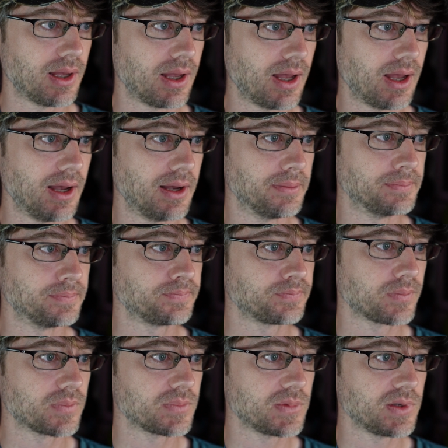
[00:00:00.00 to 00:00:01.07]

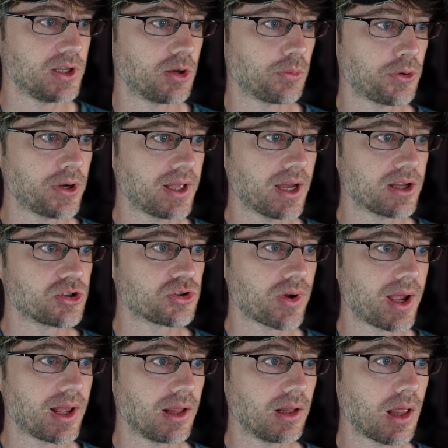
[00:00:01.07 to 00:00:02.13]
Pretty cut and
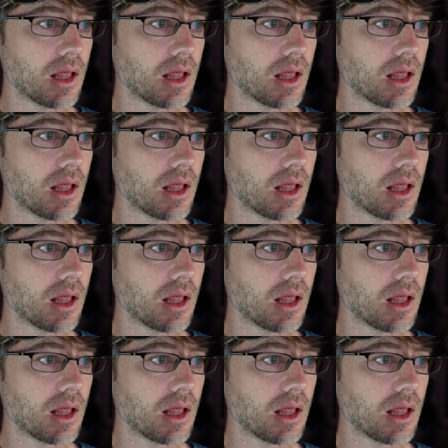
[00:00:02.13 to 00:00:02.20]
dry.